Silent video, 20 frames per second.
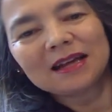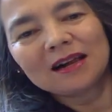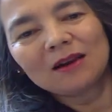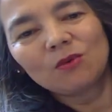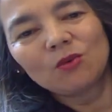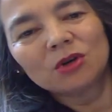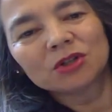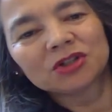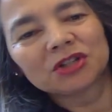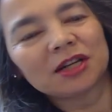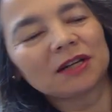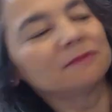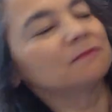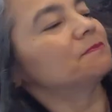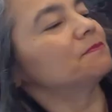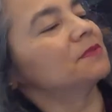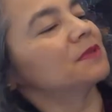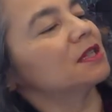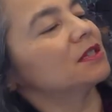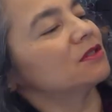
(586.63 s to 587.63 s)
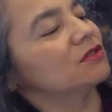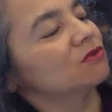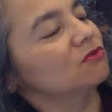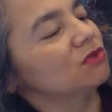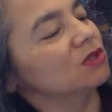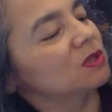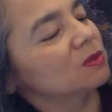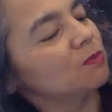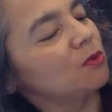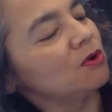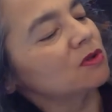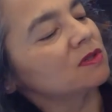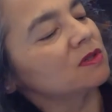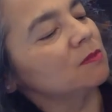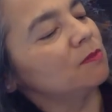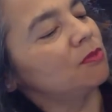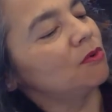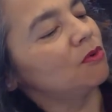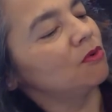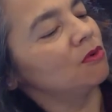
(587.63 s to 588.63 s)
I'll wash it as soon as
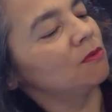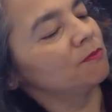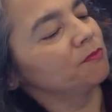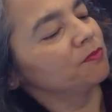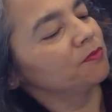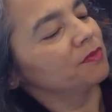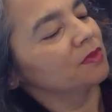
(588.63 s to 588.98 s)
possible.